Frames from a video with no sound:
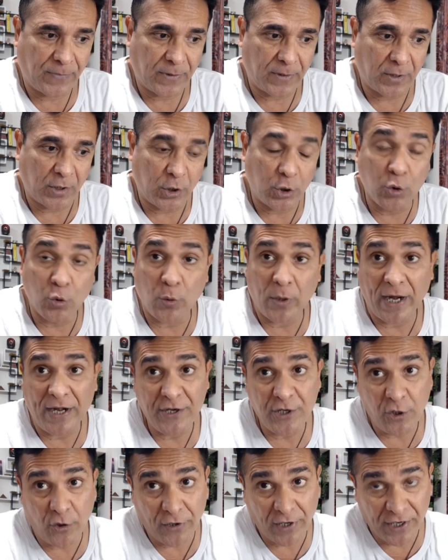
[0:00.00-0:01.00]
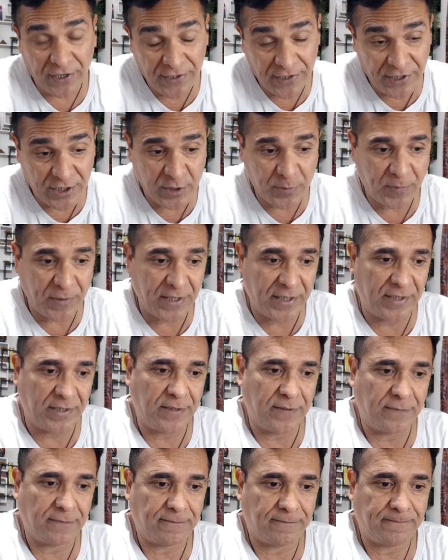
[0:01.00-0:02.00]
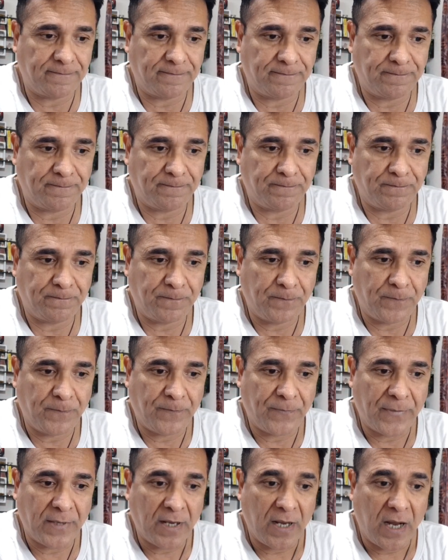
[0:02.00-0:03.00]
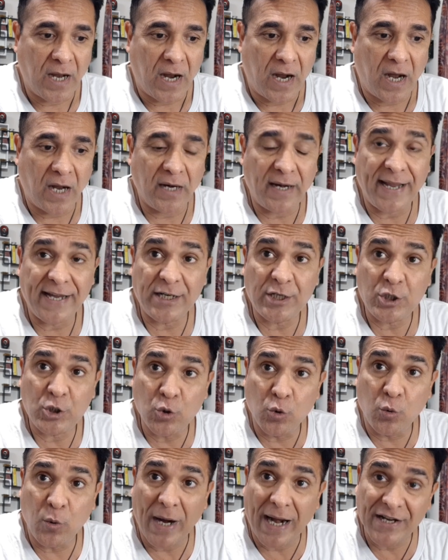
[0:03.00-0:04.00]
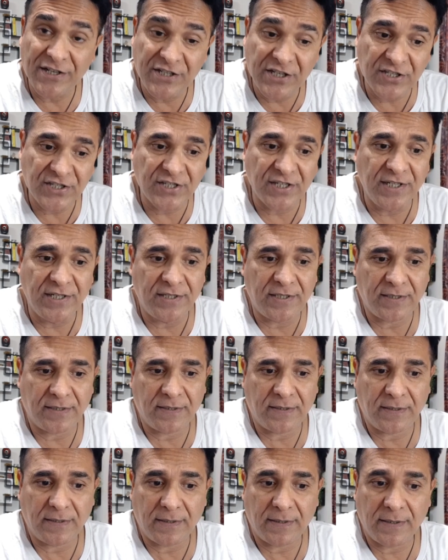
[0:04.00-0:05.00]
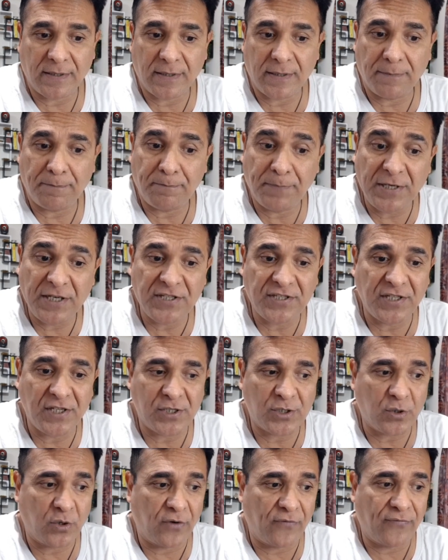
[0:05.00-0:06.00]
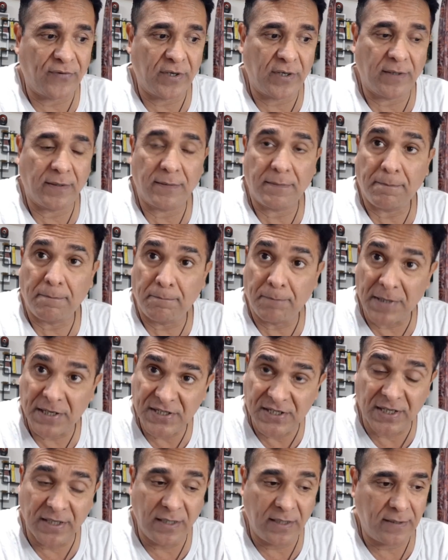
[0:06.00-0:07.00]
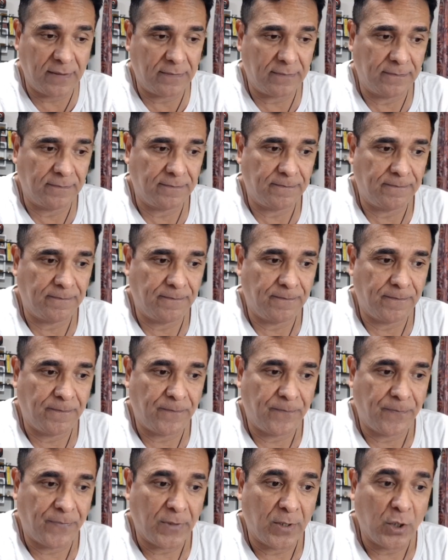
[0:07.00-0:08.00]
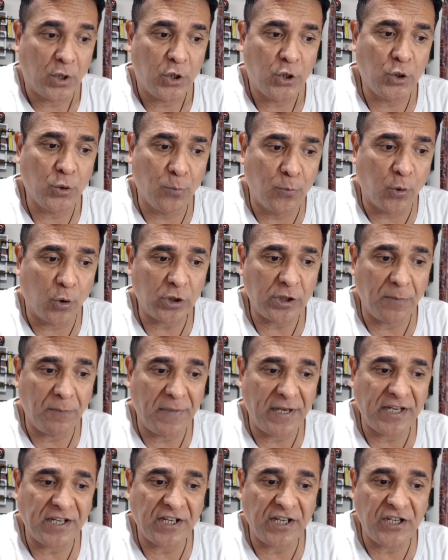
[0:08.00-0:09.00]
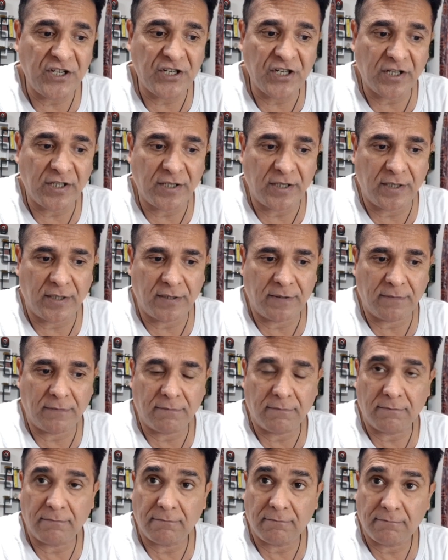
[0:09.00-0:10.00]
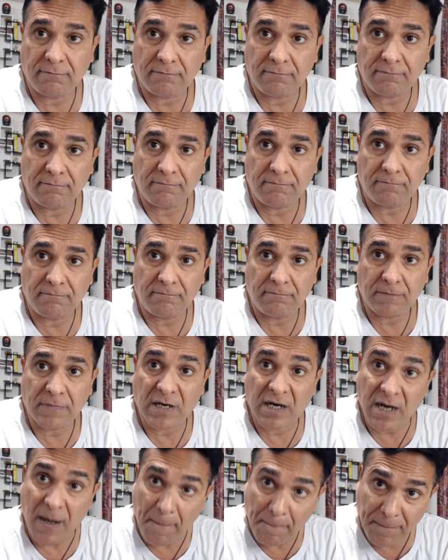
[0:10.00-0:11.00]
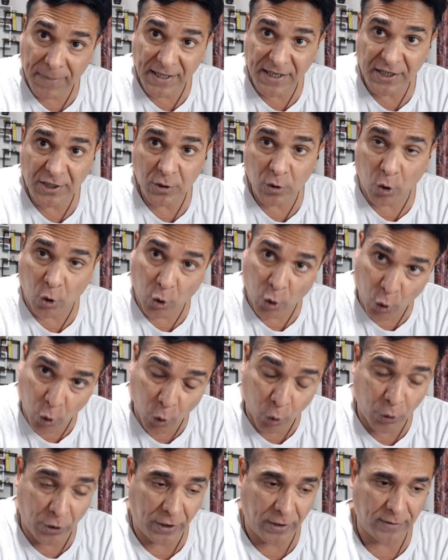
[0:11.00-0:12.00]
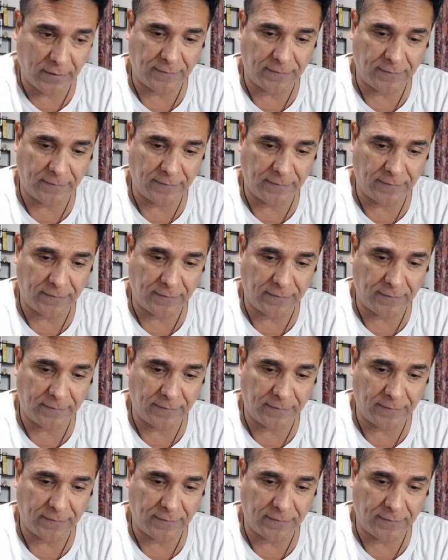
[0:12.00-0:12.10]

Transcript: You and your kindred spirit are like two adjacent pieces of a puzzle. You both make each other complete or whole.